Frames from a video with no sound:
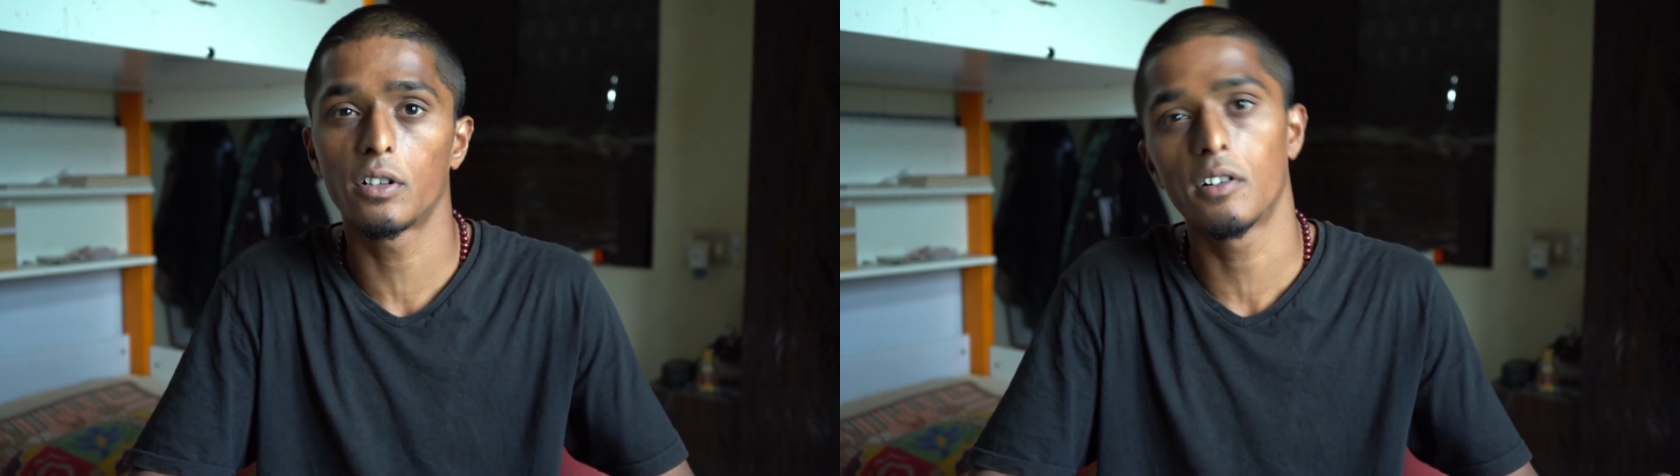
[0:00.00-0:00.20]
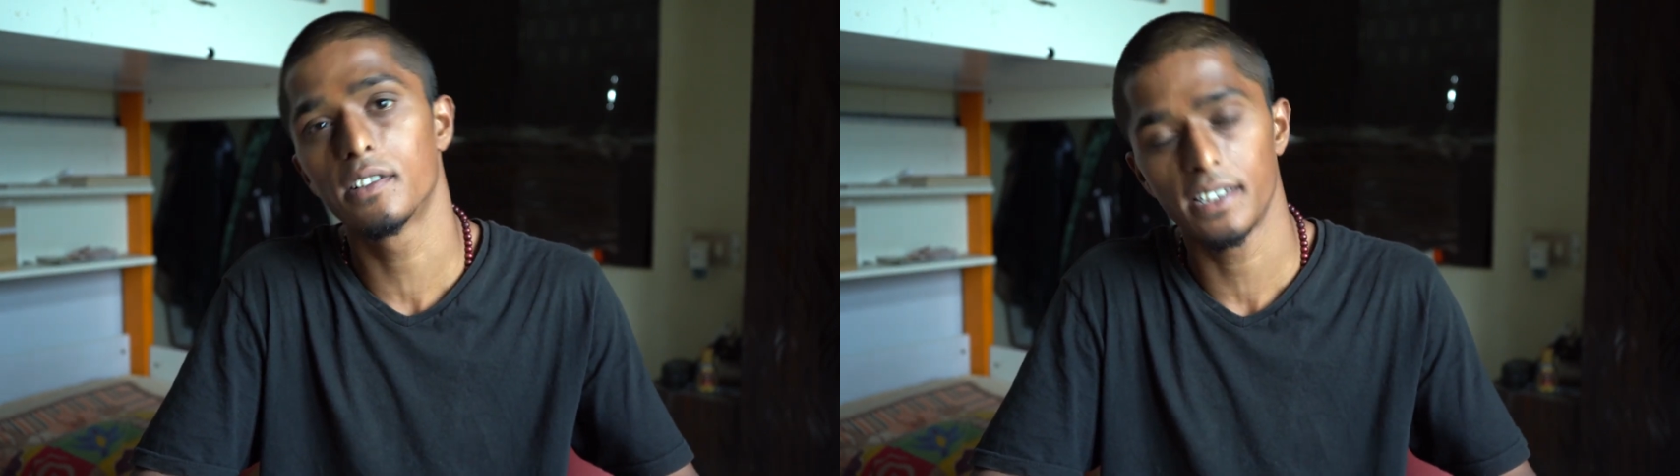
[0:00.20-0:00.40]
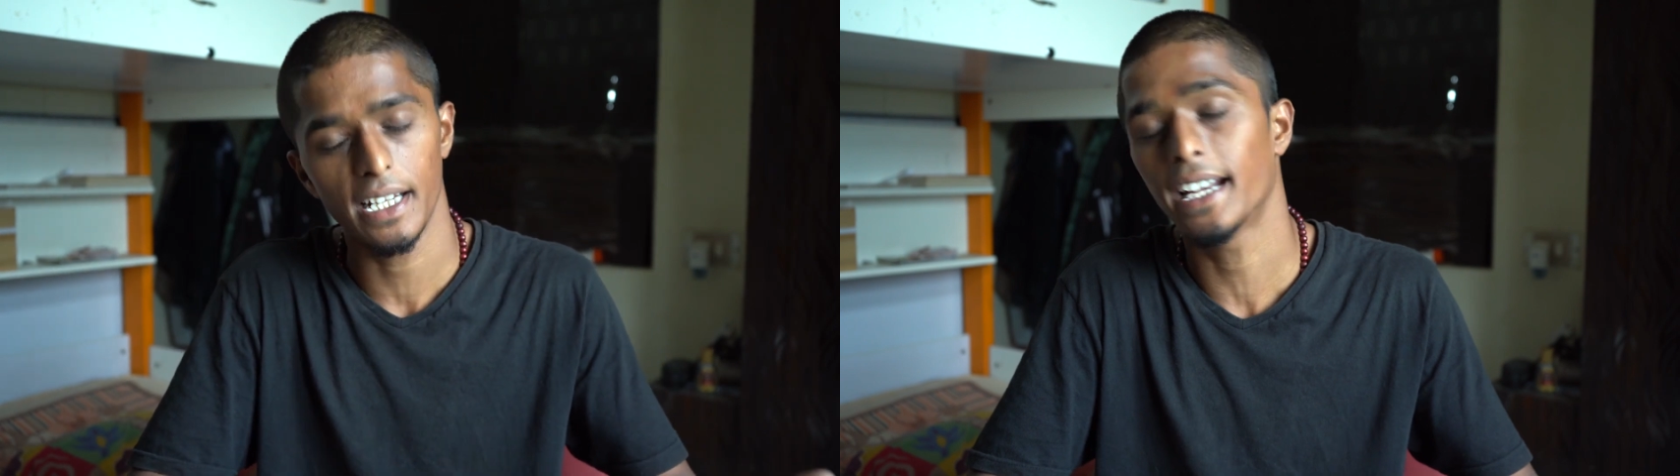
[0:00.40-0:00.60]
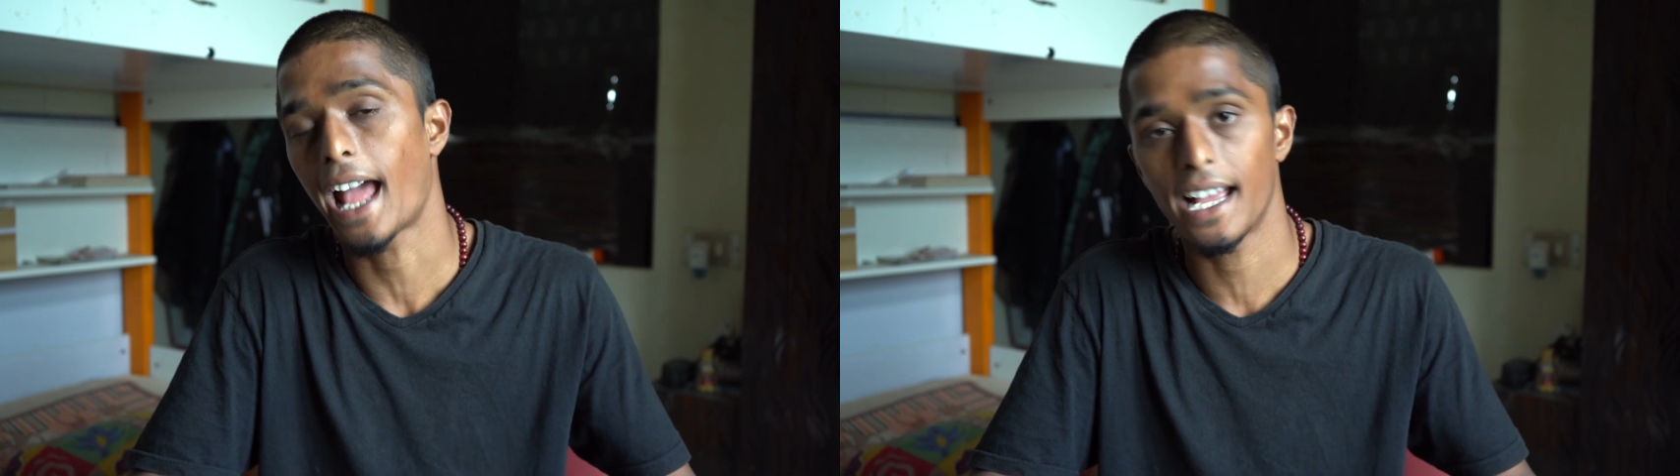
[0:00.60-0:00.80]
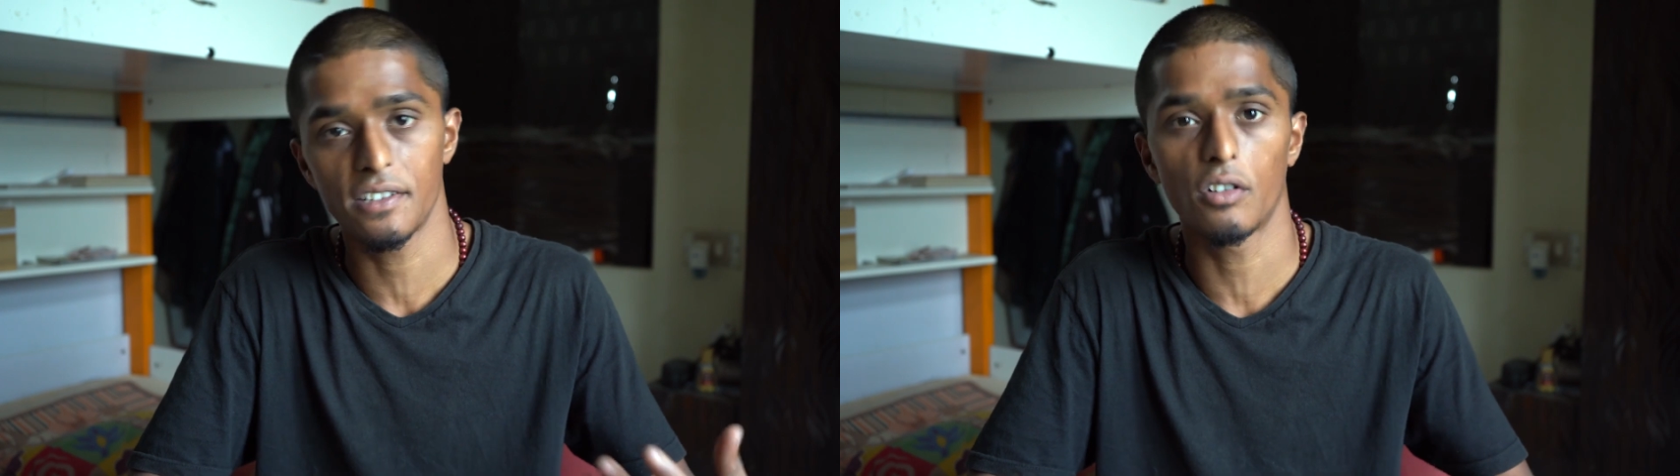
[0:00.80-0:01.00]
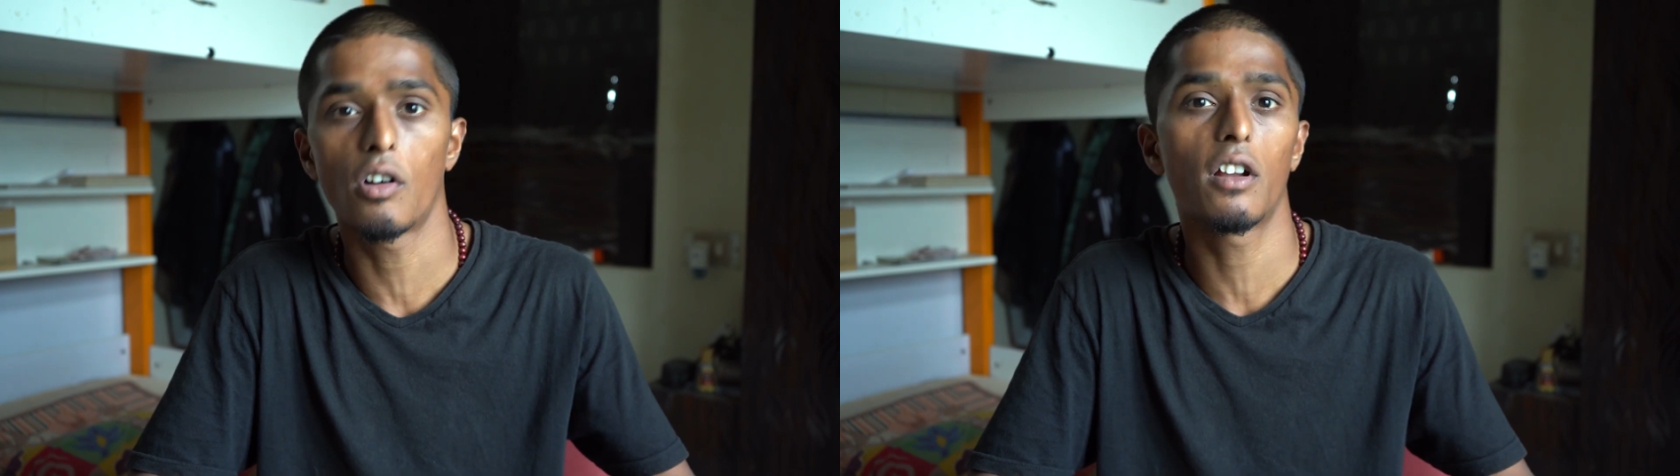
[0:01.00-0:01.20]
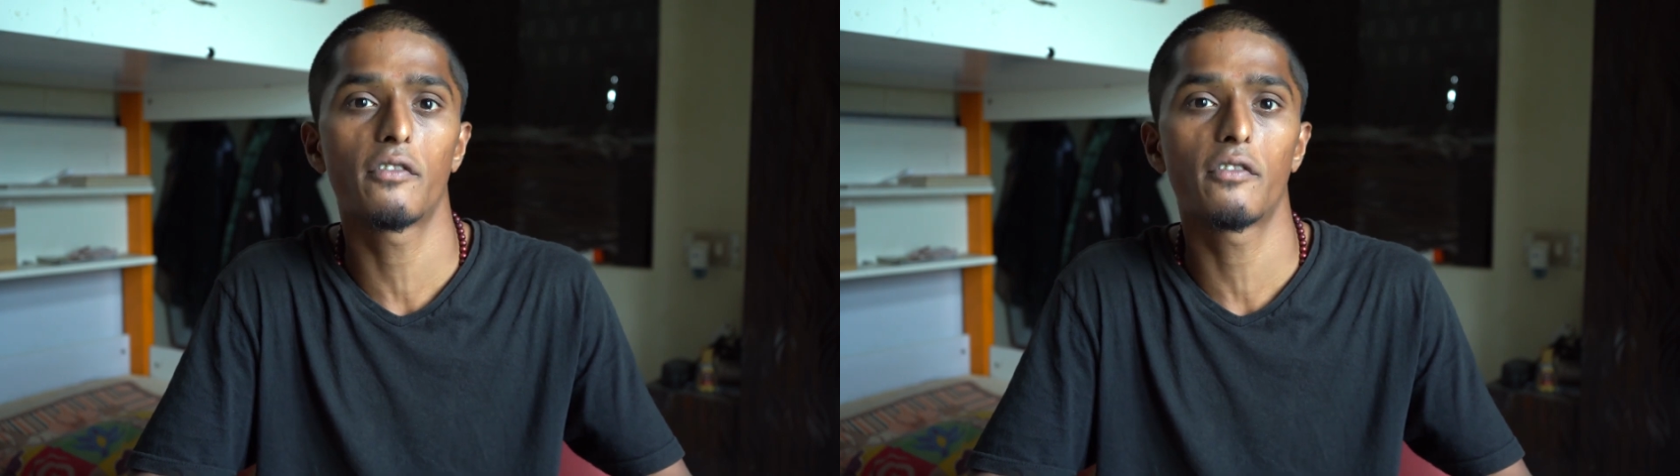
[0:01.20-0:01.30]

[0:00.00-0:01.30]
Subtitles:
because it has a lot